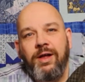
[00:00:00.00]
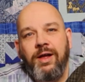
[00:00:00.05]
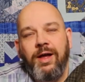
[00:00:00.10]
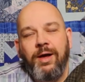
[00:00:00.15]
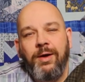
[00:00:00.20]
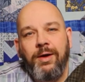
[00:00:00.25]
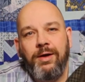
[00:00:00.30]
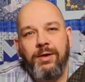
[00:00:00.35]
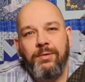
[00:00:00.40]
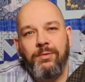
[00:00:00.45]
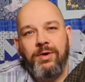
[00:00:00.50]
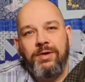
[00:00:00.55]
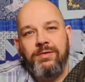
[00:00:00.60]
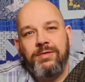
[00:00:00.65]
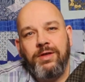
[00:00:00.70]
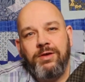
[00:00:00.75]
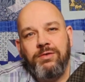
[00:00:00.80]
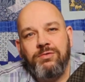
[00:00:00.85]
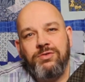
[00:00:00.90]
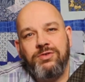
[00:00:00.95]
one
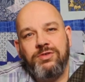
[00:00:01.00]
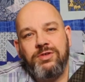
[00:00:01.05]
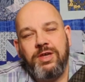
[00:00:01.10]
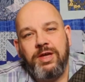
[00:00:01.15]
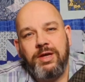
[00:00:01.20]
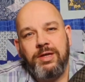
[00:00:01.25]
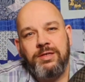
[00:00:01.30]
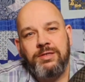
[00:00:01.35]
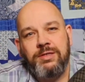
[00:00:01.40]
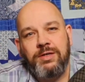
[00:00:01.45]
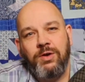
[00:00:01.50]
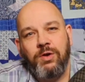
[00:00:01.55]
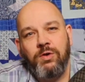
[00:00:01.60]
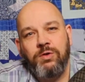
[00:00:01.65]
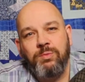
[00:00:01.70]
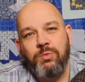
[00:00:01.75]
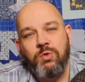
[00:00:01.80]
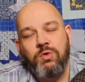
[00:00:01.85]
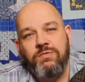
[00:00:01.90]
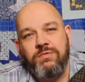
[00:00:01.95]
of those kids in
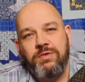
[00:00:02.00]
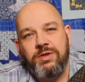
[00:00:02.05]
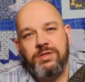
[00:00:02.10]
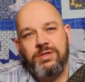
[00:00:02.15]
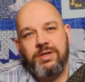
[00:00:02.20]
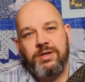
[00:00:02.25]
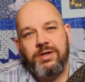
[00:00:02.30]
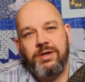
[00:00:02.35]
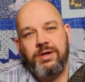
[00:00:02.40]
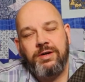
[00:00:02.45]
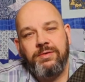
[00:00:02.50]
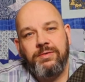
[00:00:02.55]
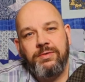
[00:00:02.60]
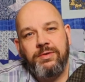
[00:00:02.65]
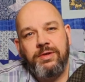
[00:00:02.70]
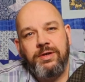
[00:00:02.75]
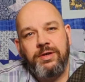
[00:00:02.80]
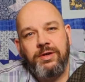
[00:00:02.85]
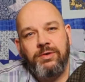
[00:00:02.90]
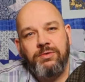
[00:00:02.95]
old movies that are,
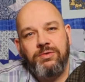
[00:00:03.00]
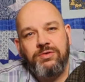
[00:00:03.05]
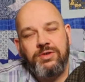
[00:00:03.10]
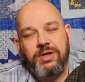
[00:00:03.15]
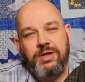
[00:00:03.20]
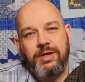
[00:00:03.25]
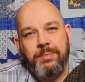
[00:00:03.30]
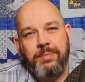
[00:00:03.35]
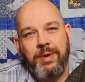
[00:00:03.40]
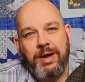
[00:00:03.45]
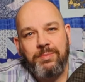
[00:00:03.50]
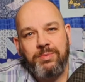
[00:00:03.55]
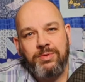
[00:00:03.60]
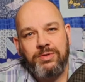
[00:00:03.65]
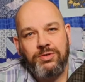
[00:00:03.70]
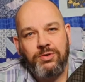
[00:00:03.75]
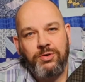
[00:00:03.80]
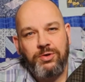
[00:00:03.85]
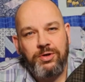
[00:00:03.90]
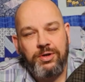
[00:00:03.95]
you know, selling
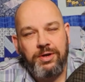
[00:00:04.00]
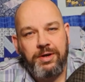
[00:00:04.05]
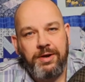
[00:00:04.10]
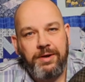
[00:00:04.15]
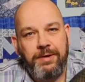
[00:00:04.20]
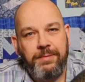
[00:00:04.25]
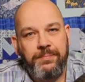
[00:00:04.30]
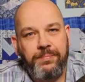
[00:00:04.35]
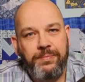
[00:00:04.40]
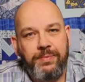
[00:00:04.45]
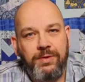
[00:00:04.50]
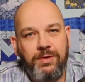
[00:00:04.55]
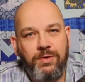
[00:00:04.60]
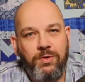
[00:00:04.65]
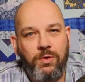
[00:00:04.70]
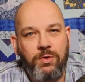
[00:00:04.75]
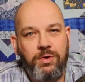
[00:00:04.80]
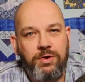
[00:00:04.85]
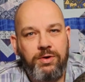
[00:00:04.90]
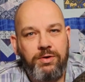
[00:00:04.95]
papers on the
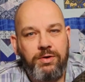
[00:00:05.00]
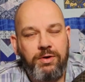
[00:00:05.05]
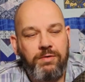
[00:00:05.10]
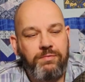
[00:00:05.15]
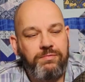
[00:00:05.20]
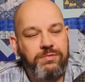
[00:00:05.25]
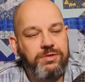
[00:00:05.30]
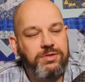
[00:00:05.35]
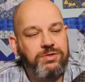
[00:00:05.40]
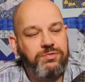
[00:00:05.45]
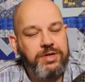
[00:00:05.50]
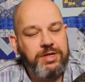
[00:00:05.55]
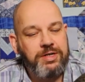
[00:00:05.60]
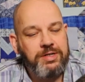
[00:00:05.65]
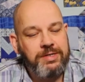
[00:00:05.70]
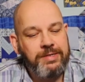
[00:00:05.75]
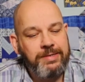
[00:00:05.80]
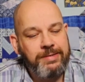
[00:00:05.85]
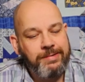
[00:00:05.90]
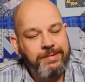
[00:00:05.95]
corner of the
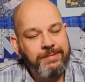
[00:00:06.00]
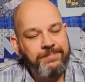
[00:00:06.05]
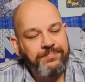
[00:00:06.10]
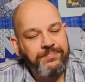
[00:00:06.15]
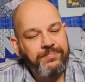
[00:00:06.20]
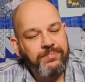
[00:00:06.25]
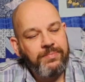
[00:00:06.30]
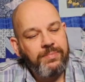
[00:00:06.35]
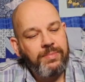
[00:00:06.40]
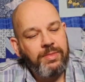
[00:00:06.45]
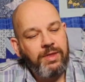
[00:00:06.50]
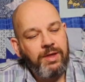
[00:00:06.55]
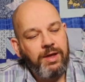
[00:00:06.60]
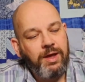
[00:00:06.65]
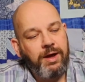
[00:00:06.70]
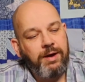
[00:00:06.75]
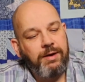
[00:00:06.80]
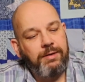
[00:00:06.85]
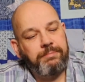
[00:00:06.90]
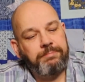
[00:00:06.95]
street.
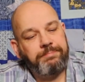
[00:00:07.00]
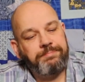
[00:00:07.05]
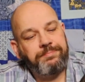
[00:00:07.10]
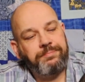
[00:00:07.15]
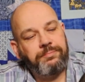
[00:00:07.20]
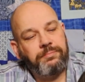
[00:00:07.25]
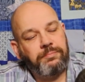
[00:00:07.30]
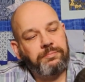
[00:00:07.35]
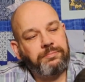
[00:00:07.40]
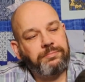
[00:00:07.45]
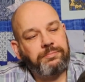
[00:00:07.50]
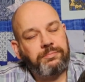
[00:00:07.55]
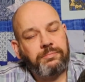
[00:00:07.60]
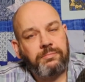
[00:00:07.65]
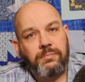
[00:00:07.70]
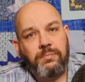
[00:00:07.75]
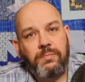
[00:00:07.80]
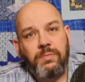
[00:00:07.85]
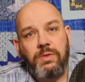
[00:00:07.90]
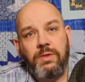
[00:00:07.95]
I
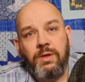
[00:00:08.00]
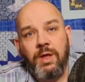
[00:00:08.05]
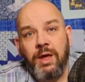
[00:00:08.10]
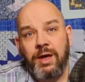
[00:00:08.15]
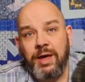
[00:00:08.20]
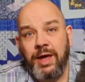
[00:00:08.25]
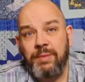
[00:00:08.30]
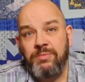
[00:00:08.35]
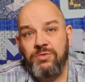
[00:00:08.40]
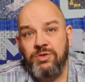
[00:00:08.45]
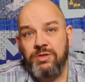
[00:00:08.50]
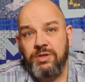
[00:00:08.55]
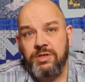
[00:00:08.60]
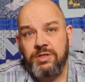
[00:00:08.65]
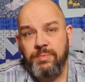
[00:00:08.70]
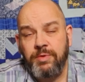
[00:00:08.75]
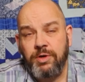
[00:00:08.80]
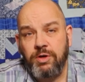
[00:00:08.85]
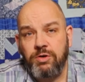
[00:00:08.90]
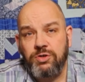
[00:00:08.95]
came to
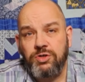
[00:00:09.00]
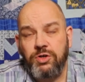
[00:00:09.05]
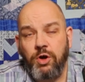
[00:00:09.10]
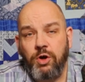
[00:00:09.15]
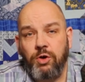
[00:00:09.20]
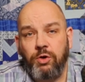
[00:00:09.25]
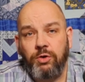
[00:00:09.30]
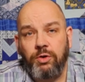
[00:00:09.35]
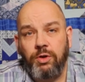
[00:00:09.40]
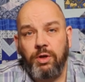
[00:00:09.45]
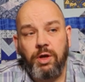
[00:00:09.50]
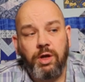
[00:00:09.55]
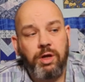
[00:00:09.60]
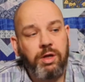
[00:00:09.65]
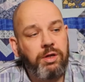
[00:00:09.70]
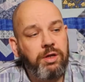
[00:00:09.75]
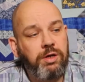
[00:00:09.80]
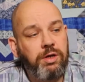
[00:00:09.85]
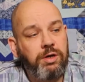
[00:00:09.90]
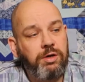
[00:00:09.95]
this because on
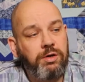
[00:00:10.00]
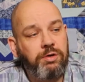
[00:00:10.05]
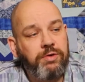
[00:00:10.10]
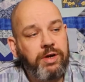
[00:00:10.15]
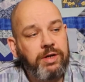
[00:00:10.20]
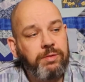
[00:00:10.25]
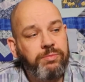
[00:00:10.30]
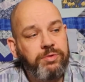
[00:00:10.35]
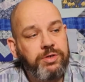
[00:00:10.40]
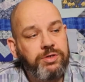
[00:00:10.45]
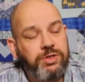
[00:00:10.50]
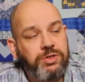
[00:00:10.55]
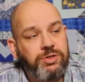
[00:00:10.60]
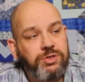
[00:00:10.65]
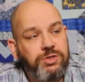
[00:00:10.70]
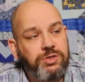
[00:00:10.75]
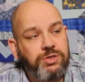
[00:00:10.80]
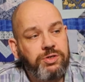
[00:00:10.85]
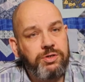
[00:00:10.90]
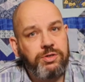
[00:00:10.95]
the Great
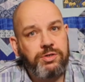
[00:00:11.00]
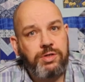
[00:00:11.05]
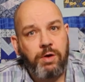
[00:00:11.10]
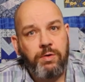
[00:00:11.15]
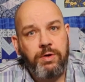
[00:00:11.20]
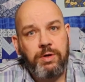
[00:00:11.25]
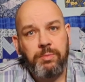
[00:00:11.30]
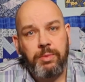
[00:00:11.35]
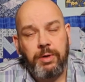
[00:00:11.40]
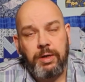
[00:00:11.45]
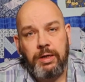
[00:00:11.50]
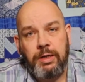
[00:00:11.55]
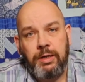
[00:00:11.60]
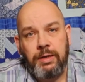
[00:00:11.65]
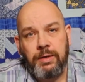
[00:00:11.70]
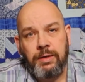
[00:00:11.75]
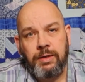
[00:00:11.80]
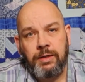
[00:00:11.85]
British Sewing Bee,